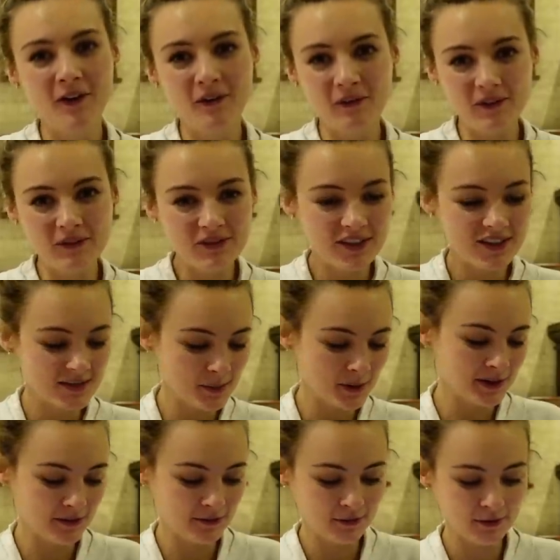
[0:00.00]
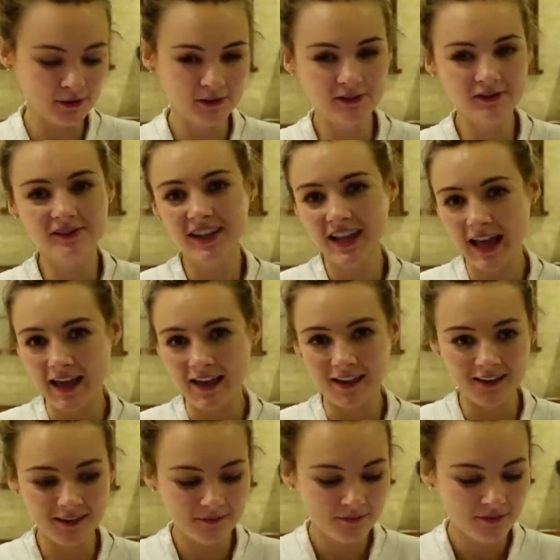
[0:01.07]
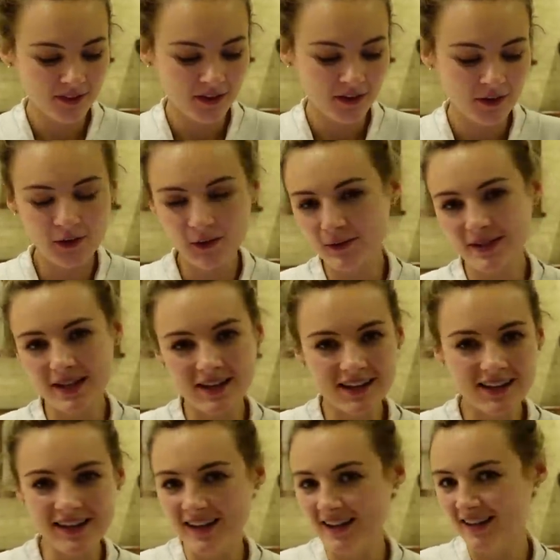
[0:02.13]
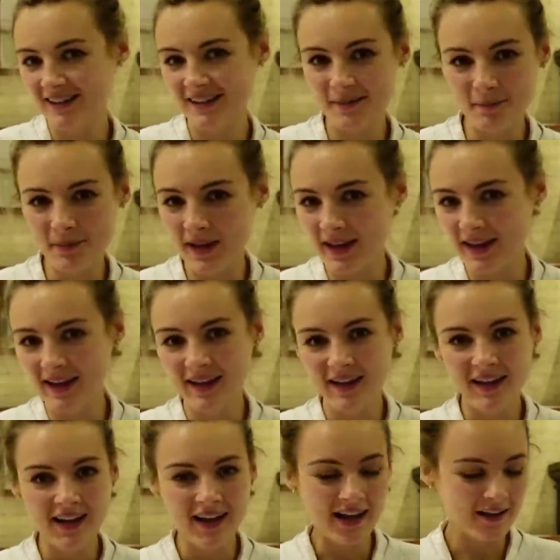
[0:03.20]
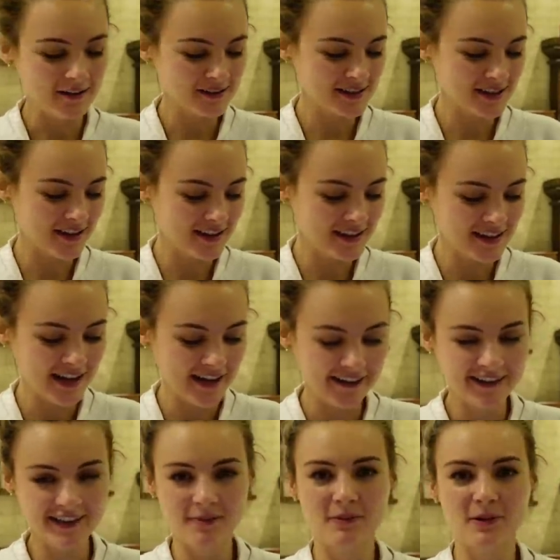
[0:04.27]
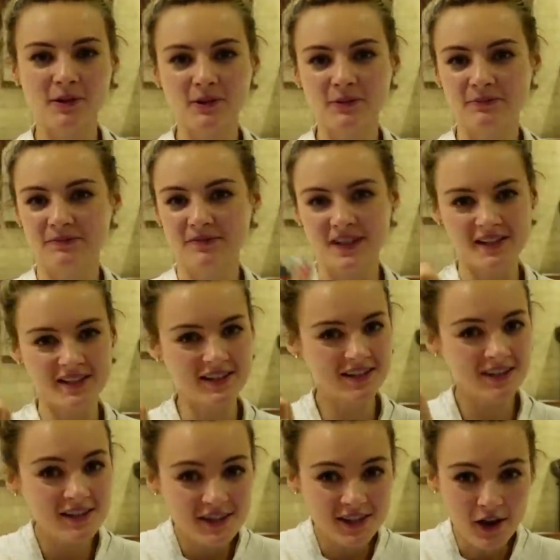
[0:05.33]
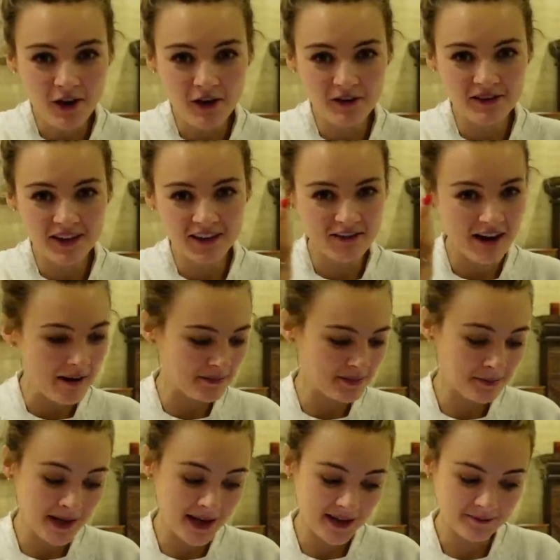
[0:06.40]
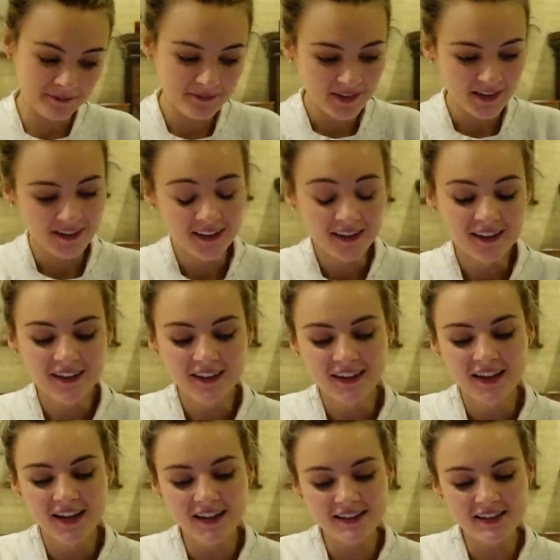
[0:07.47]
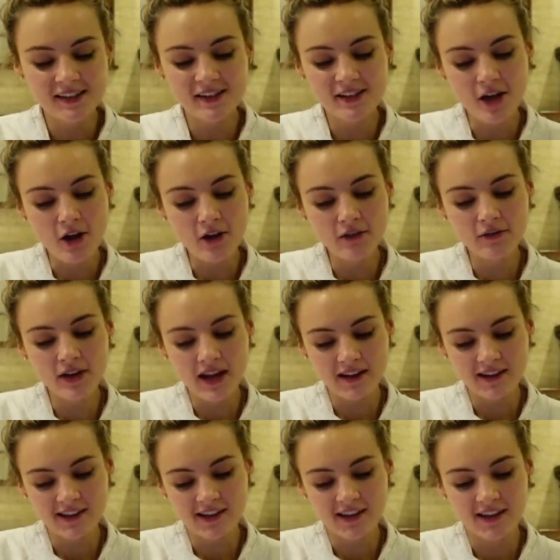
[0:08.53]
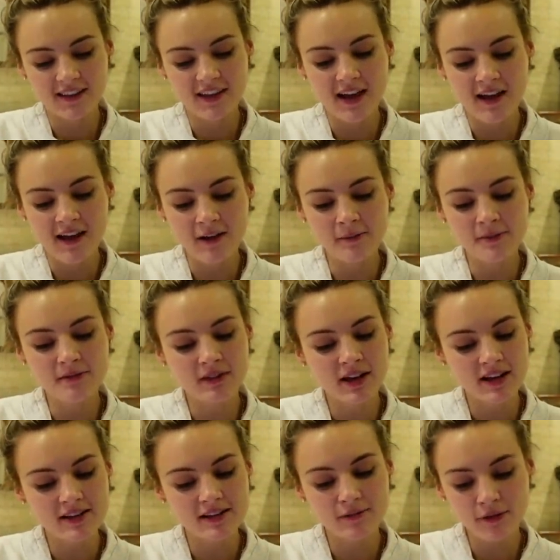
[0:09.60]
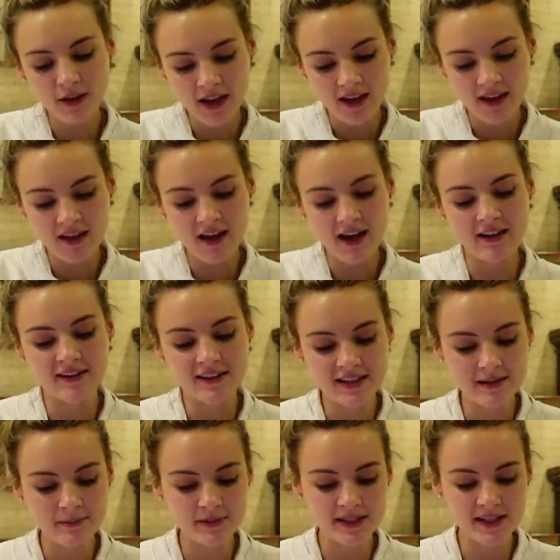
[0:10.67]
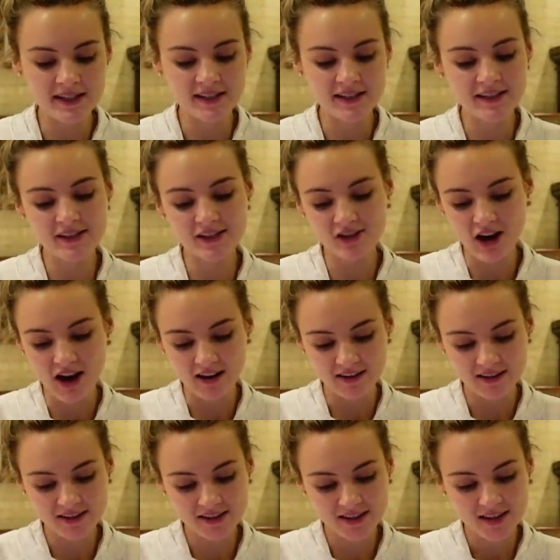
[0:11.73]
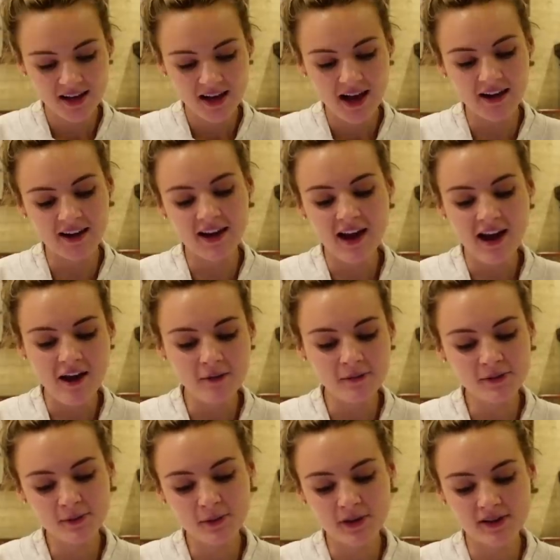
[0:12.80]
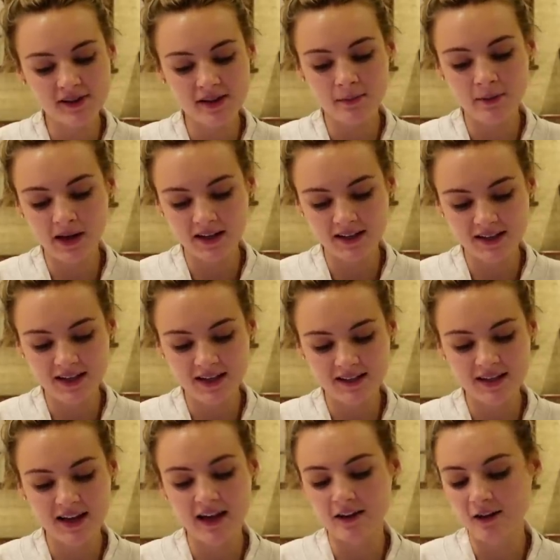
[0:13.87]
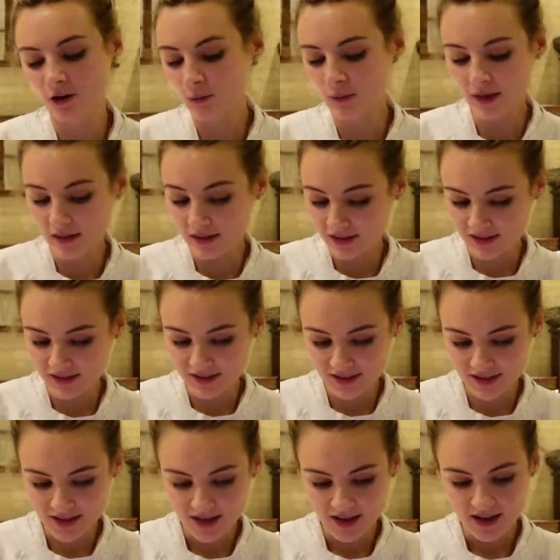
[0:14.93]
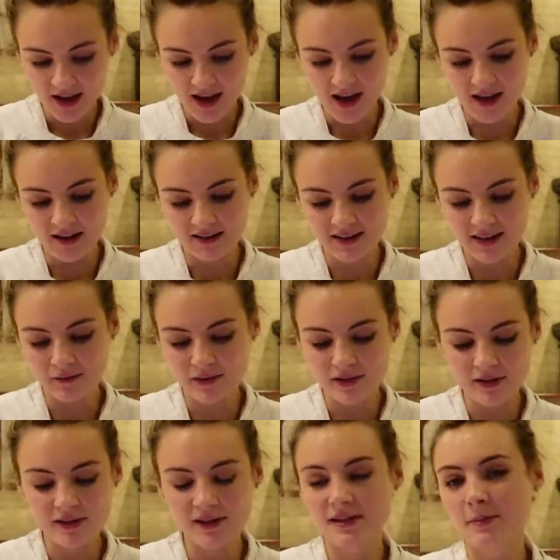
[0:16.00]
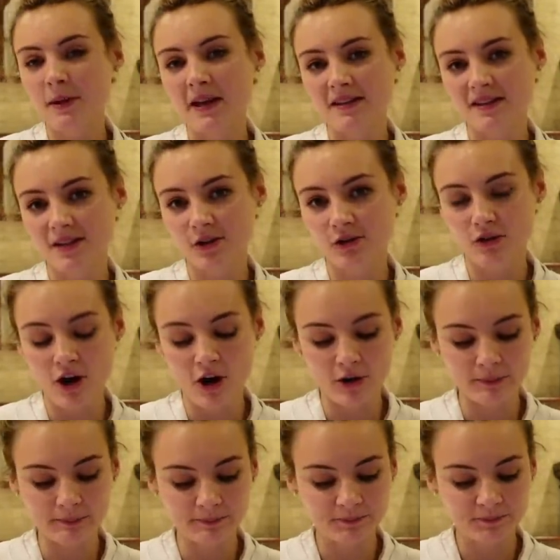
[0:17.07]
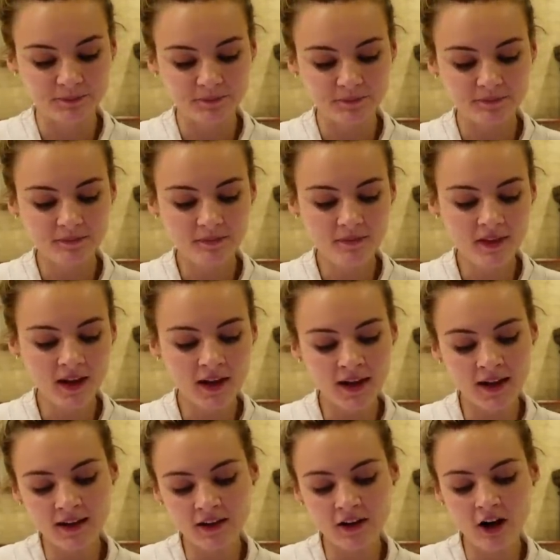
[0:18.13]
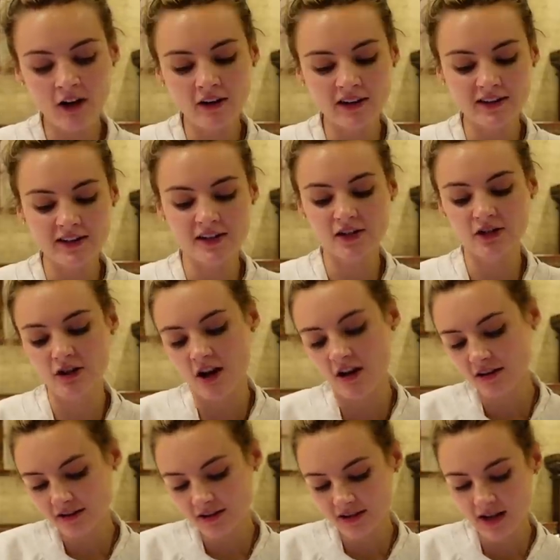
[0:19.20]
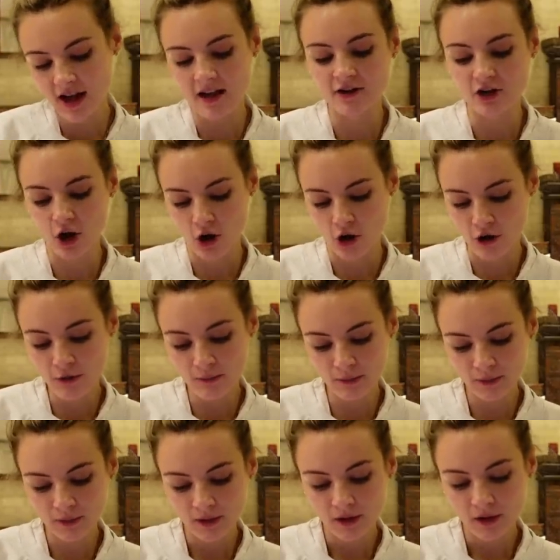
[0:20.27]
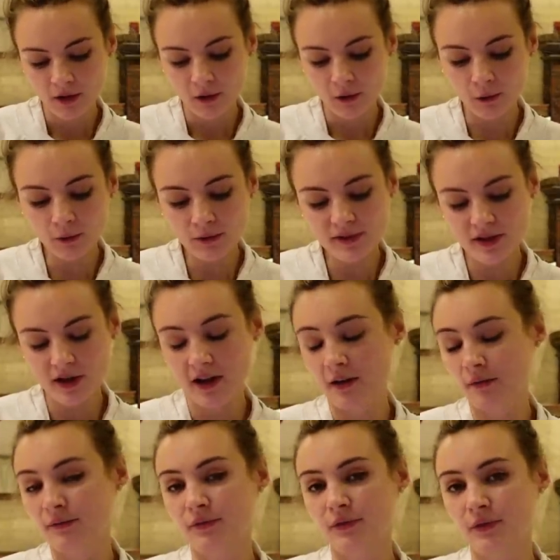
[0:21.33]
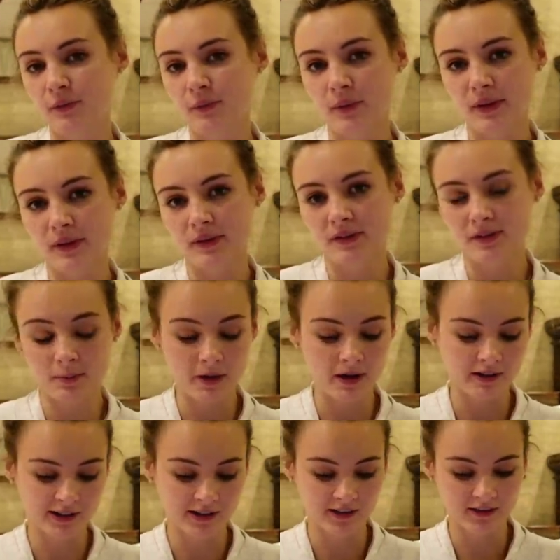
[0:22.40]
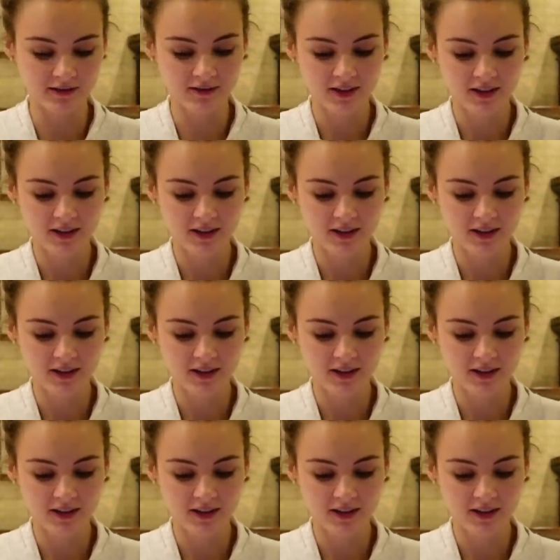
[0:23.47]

with this wonderful Kay, who said I need to be outside in nature more. This is the stone that grabbed me. It's a stone of nature that helps release fear and deep-seated stress, and it helps one's ability to get along with others and gives you the space to grow. It encourages trust and hope, also helpful with depression.